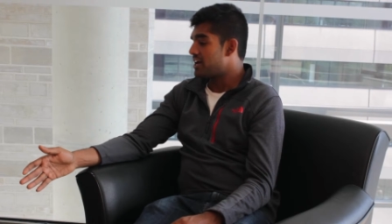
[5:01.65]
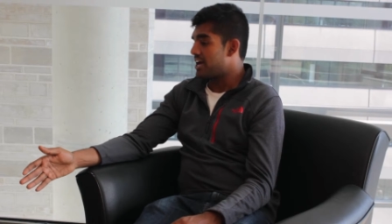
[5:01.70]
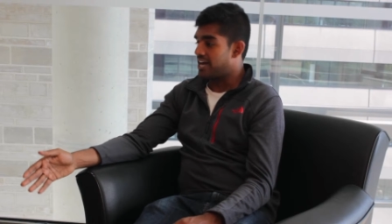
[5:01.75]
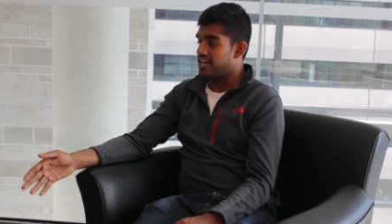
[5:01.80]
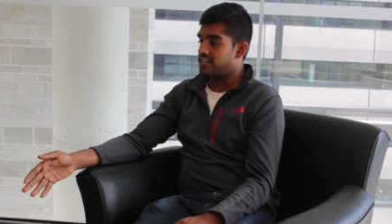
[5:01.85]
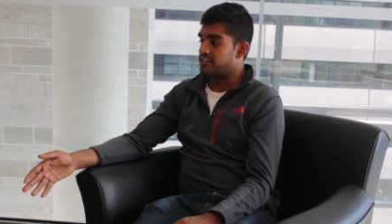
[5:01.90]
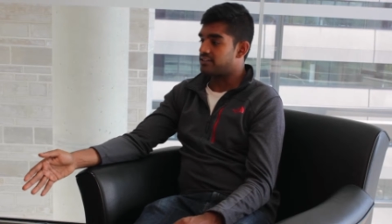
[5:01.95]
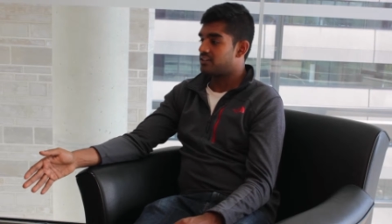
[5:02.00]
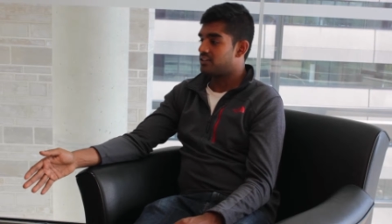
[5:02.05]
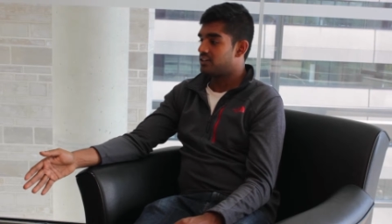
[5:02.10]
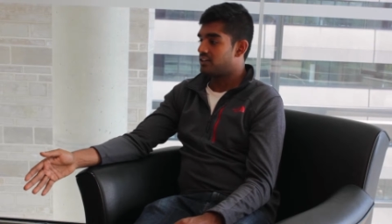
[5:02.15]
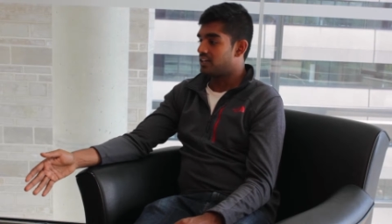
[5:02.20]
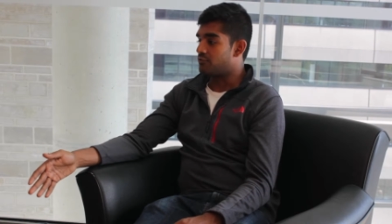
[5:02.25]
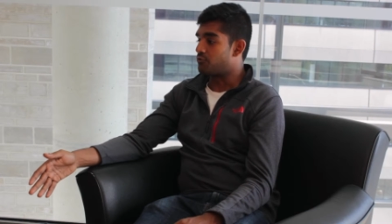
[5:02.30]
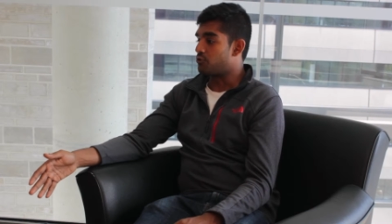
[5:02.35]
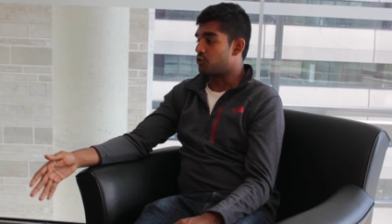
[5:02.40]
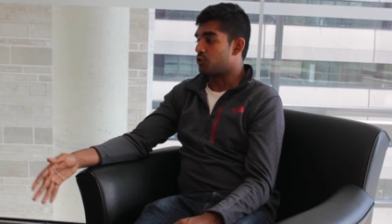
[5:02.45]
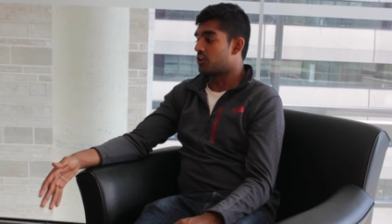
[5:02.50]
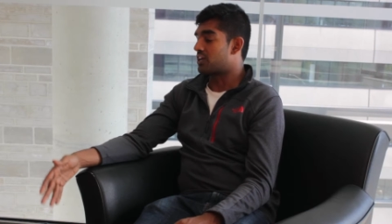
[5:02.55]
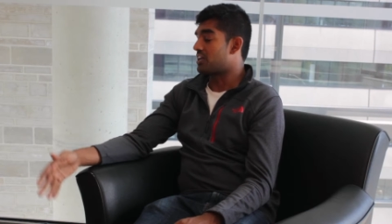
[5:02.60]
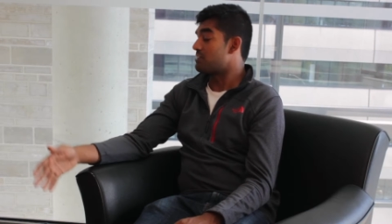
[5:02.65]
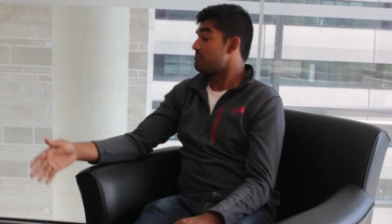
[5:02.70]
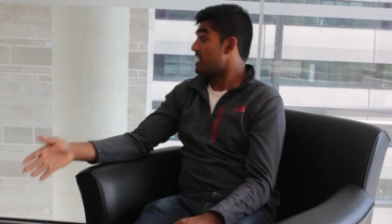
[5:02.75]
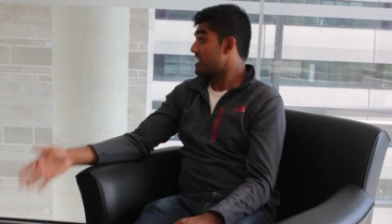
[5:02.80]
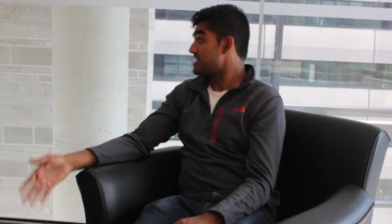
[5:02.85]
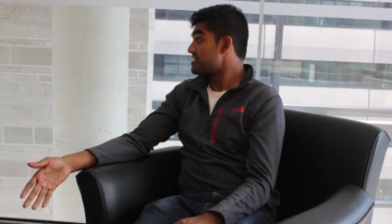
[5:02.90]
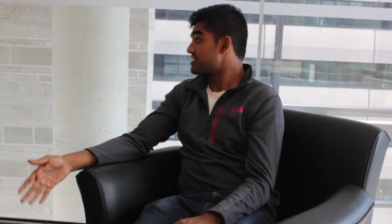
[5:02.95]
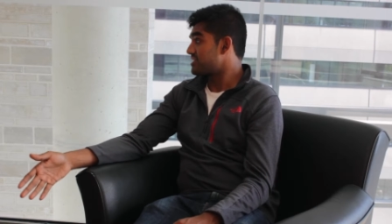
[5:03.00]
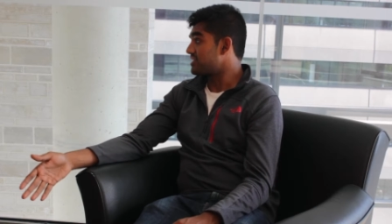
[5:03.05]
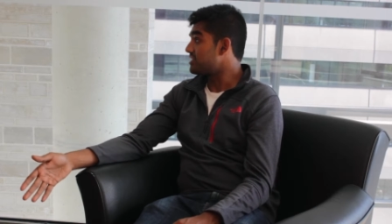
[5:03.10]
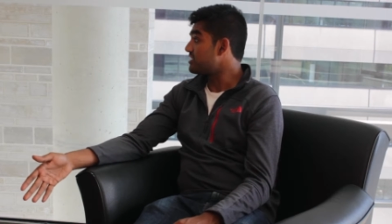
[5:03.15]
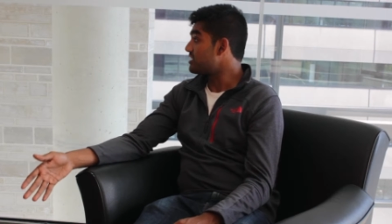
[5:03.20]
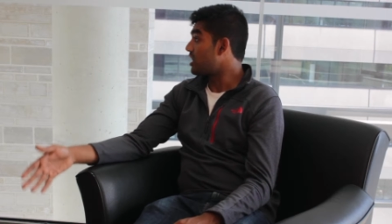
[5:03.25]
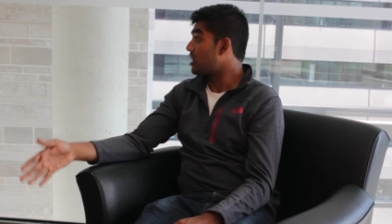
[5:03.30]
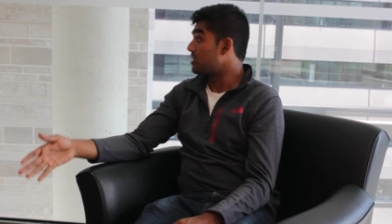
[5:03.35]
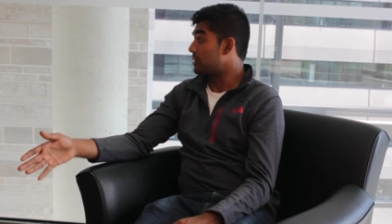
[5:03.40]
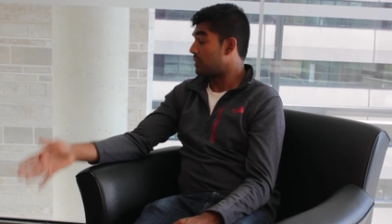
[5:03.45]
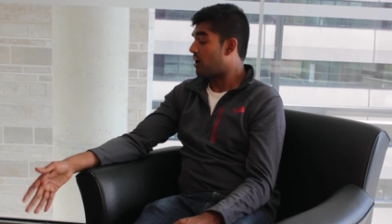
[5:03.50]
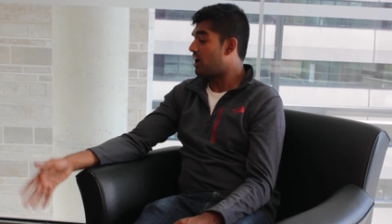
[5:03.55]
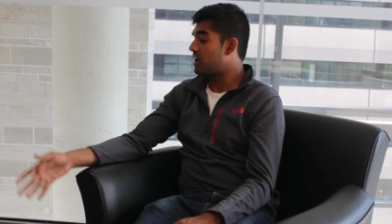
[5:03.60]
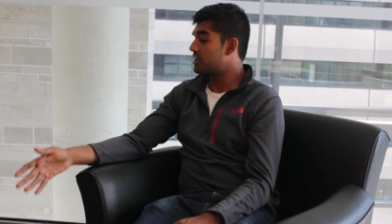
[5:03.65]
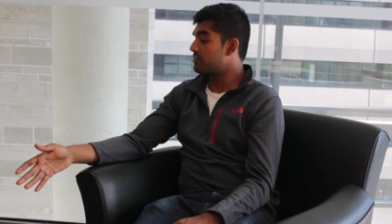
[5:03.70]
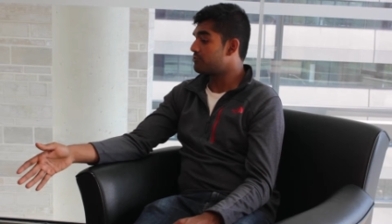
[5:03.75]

And if you look at medicine, a lot